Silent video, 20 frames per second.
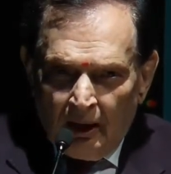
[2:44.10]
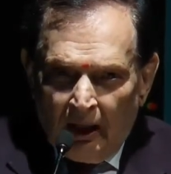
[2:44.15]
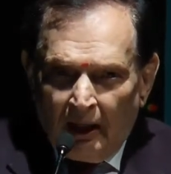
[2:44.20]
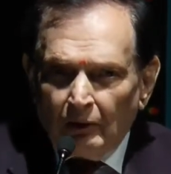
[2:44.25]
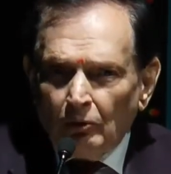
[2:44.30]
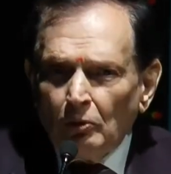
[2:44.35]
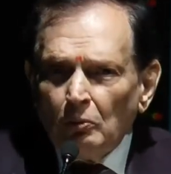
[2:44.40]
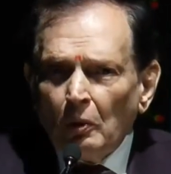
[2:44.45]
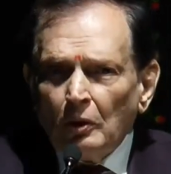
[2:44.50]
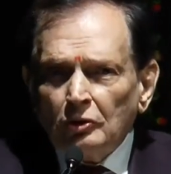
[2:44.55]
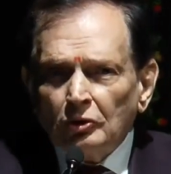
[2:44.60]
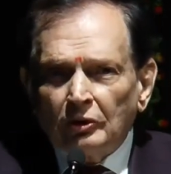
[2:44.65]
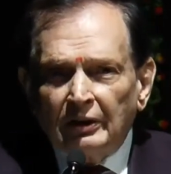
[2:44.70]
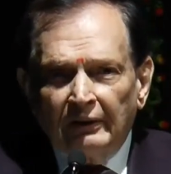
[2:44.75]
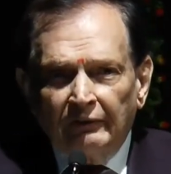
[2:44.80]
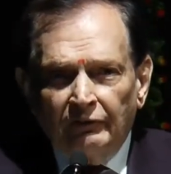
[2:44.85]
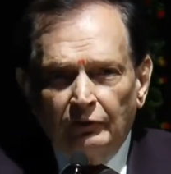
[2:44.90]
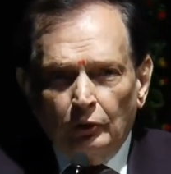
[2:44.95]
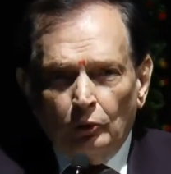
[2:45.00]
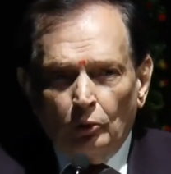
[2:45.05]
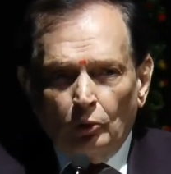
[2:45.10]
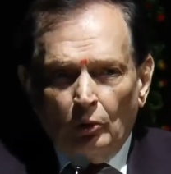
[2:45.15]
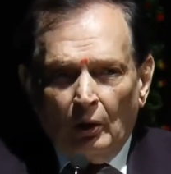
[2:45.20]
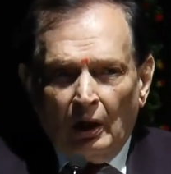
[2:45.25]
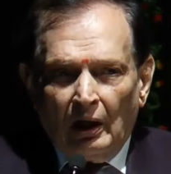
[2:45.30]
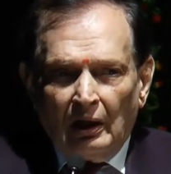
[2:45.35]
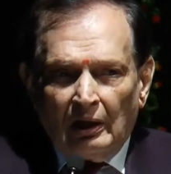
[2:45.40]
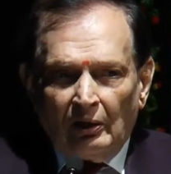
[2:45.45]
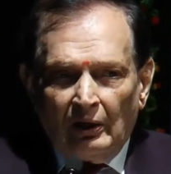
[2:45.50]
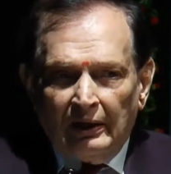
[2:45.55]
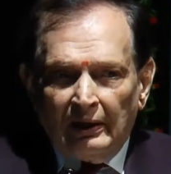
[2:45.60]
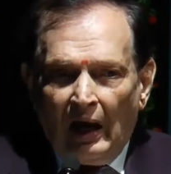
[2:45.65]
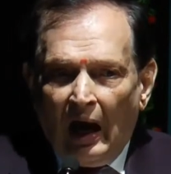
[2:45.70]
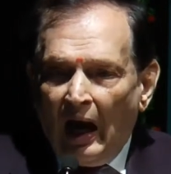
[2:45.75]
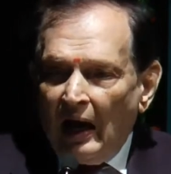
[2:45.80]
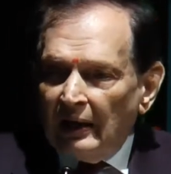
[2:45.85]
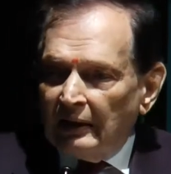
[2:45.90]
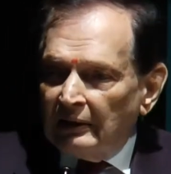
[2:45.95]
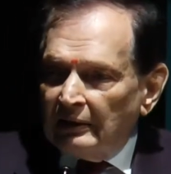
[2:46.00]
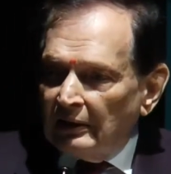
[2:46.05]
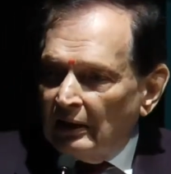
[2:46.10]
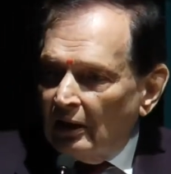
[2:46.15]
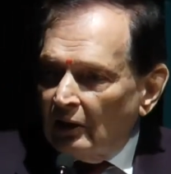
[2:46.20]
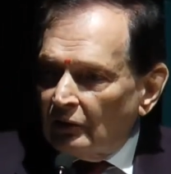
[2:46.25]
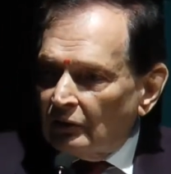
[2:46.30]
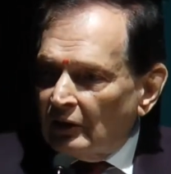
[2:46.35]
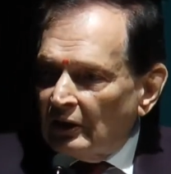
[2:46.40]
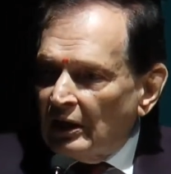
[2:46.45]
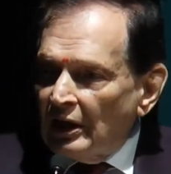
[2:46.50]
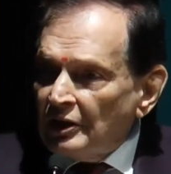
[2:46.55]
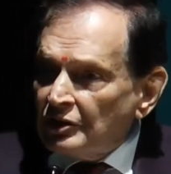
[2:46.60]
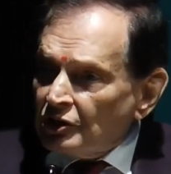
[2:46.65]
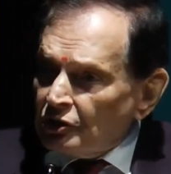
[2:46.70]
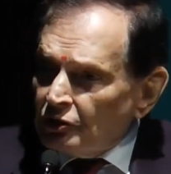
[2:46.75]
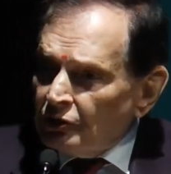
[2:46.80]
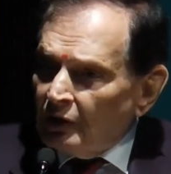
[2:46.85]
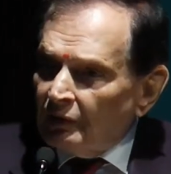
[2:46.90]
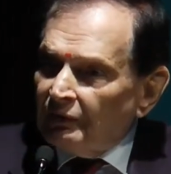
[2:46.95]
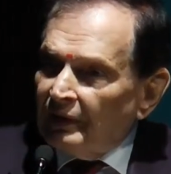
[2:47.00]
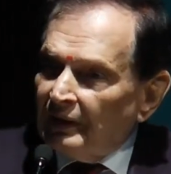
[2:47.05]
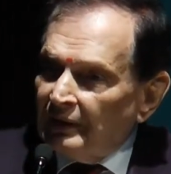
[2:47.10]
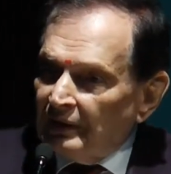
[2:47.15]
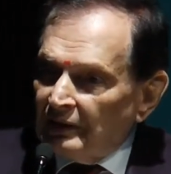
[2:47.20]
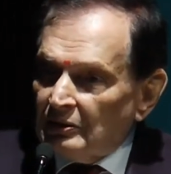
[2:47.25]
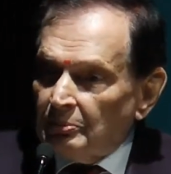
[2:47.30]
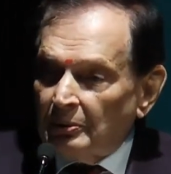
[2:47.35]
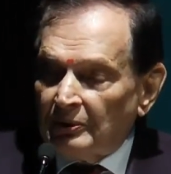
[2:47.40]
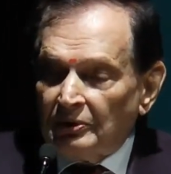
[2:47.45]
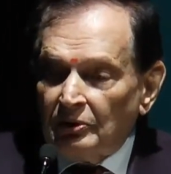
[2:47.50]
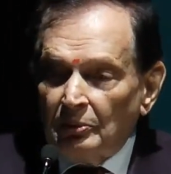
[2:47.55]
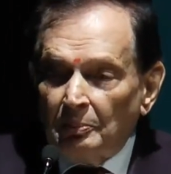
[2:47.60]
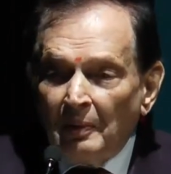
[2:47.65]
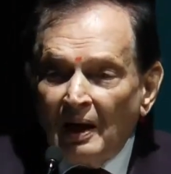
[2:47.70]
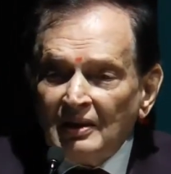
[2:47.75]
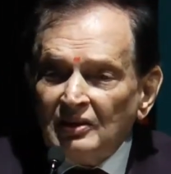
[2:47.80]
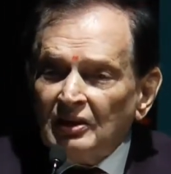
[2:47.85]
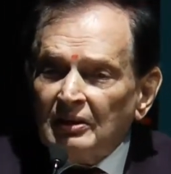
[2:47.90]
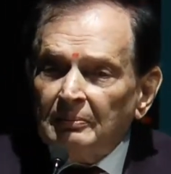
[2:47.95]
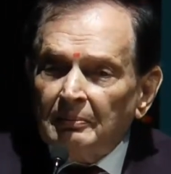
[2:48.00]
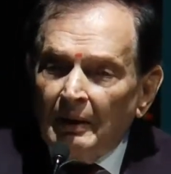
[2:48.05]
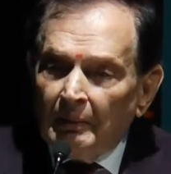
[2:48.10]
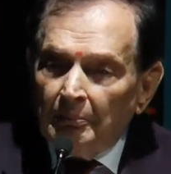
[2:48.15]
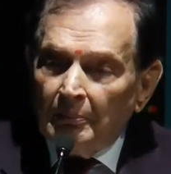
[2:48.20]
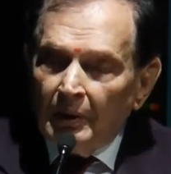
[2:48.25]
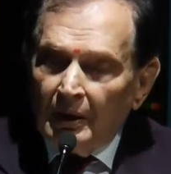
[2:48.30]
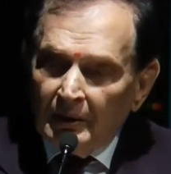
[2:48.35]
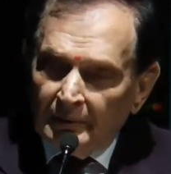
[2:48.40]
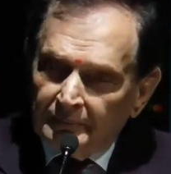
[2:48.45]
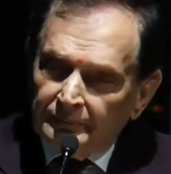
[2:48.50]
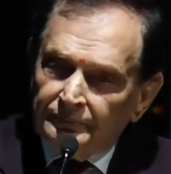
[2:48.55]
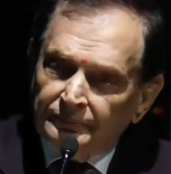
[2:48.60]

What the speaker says: I don't want to give you an idea of the history of ethics, but you must remember